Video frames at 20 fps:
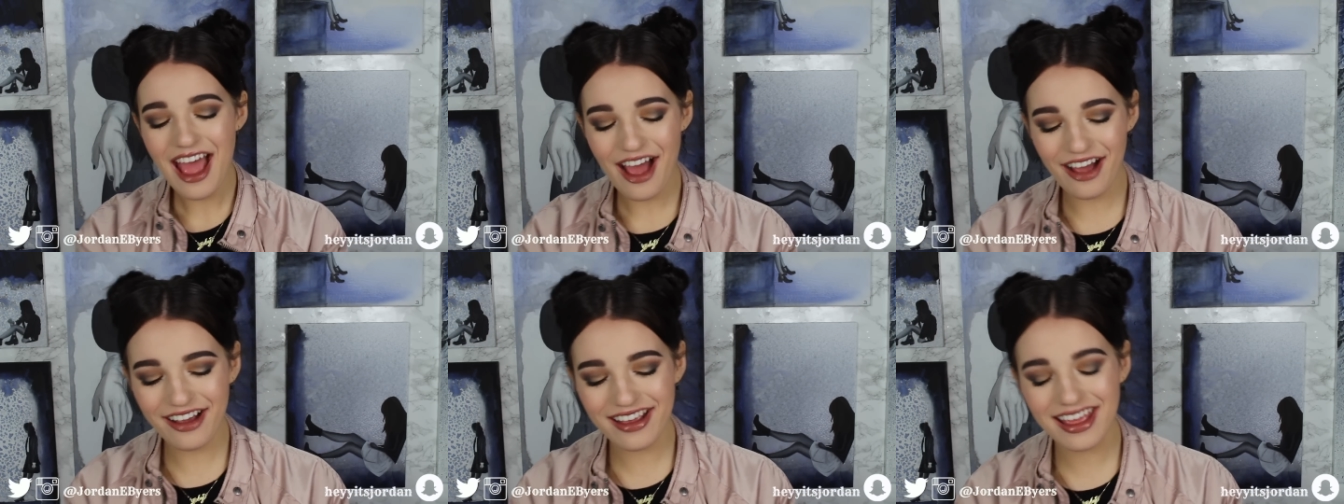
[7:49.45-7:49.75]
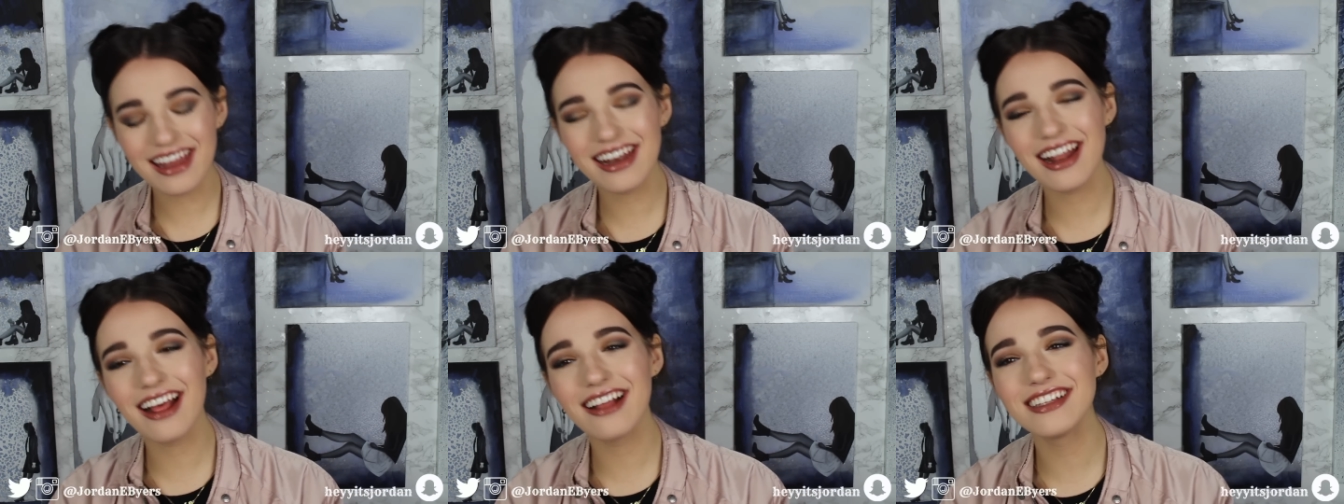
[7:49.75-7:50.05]

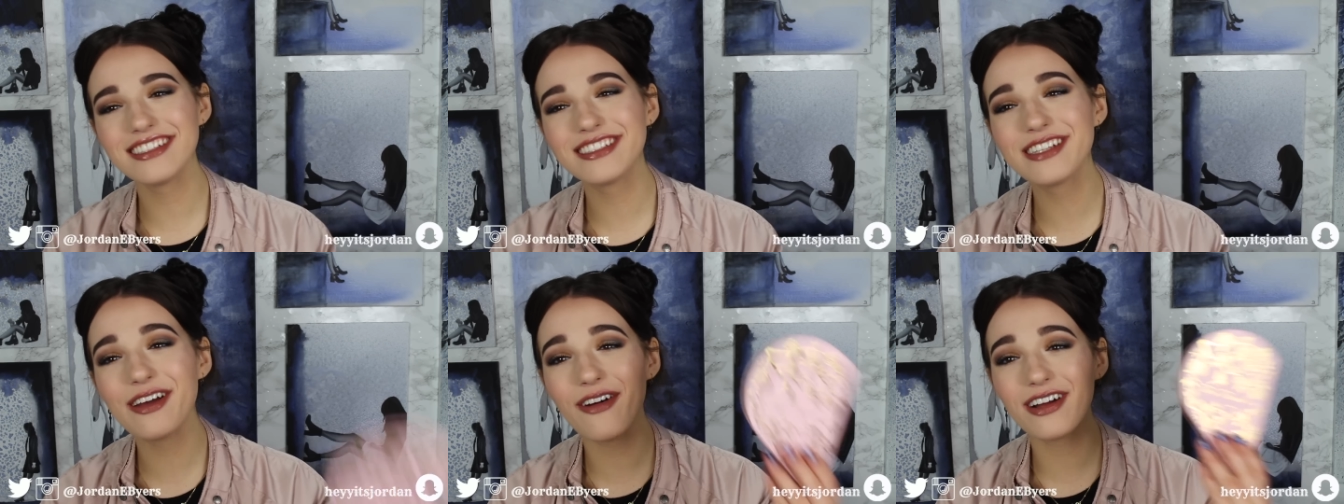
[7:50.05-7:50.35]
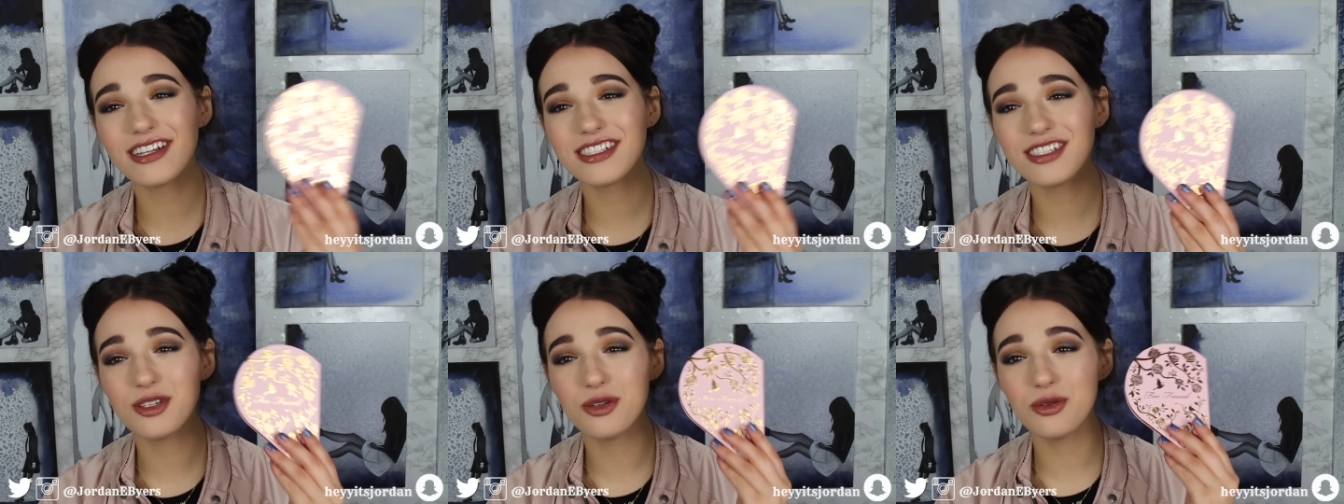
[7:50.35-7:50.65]
Okay, now let's go
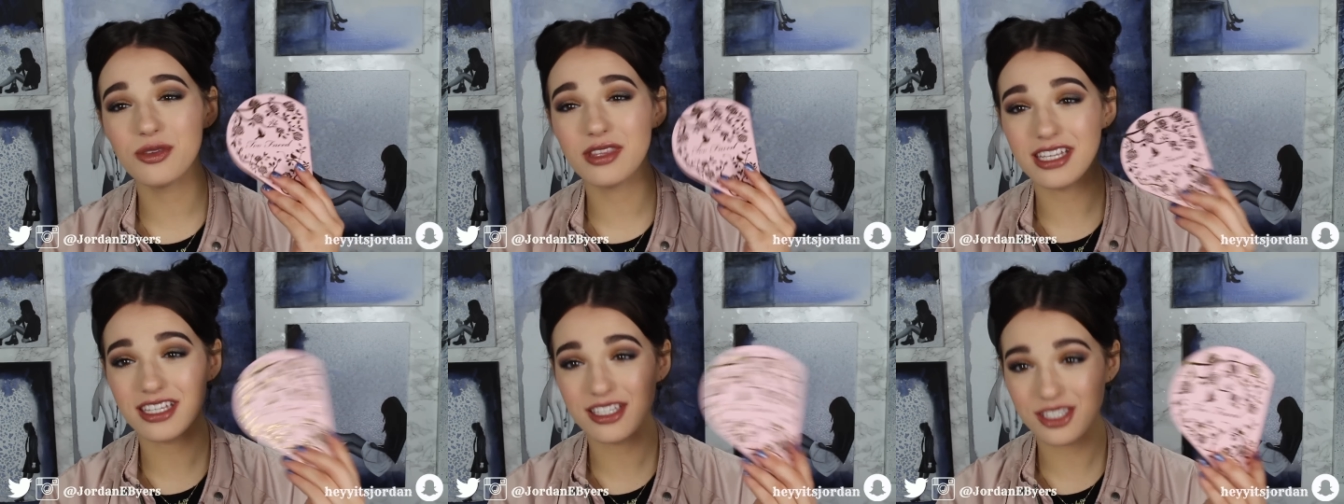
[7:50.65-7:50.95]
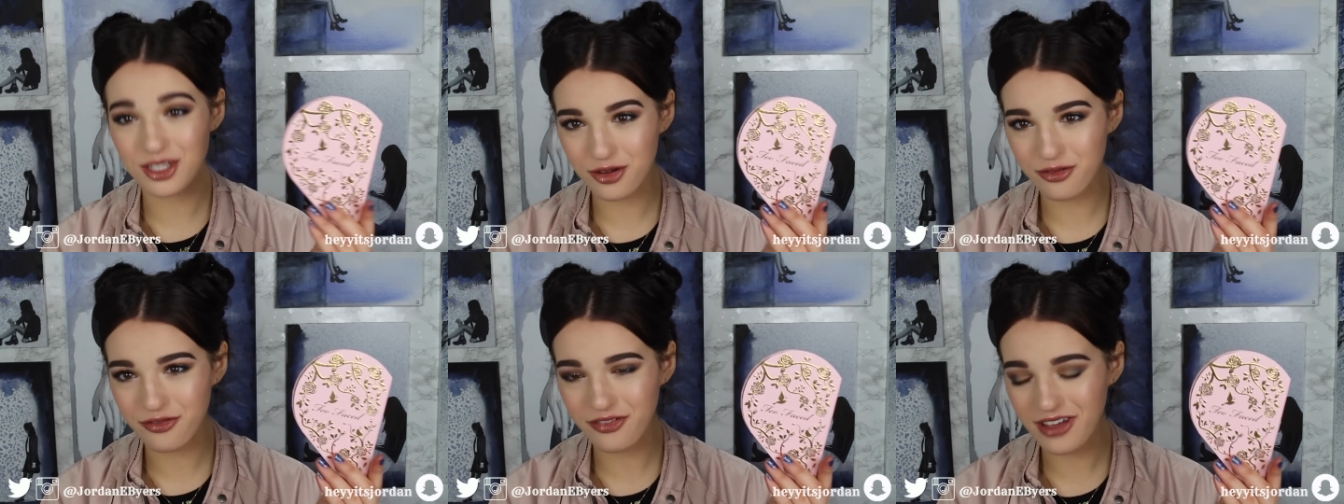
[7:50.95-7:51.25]
on to the
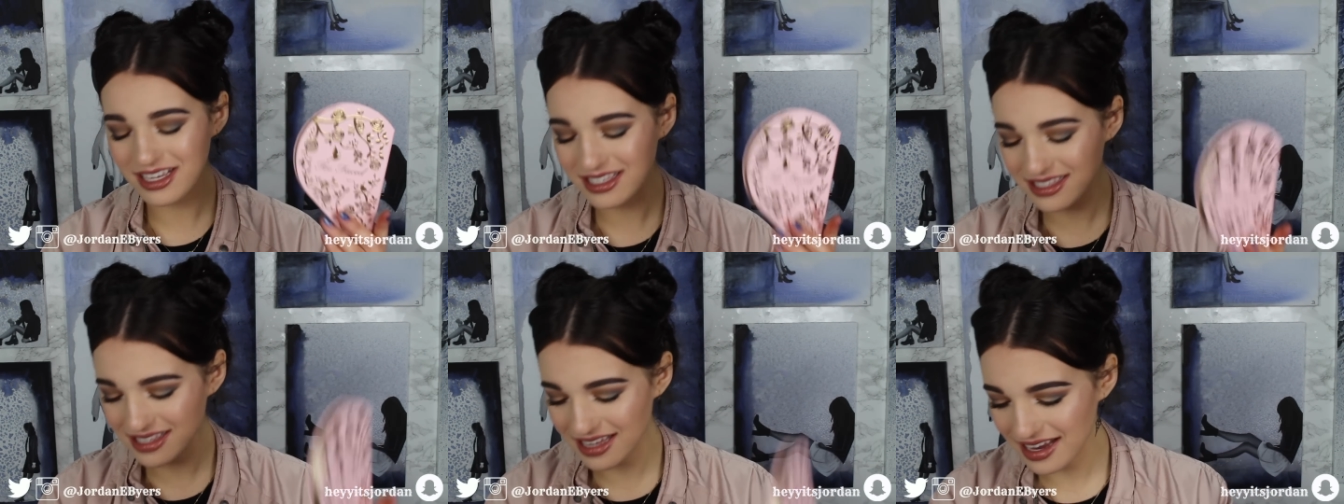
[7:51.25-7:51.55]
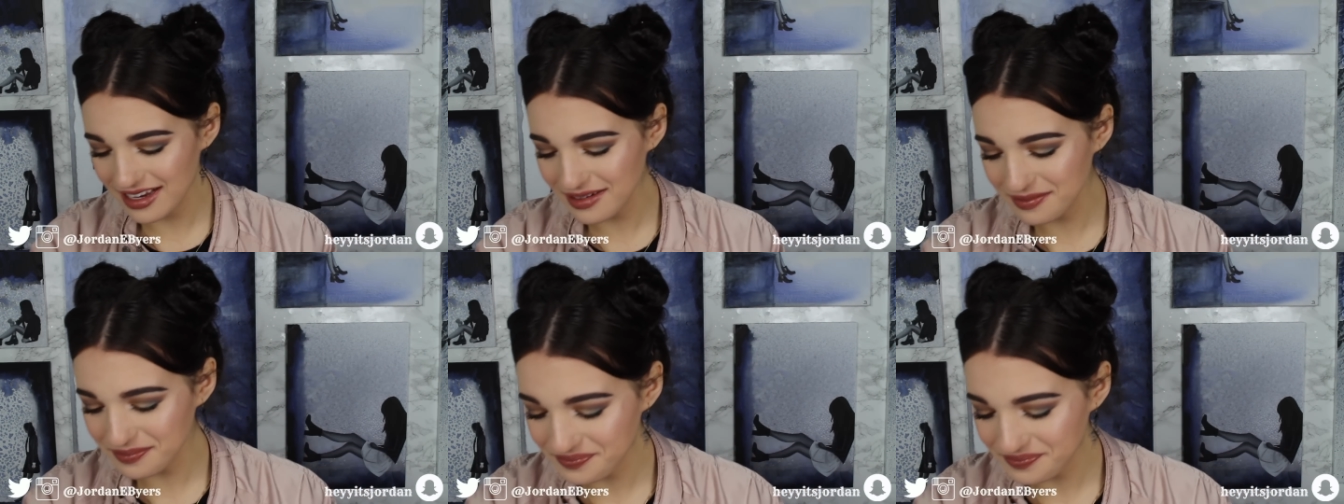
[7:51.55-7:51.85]
Too Faced side.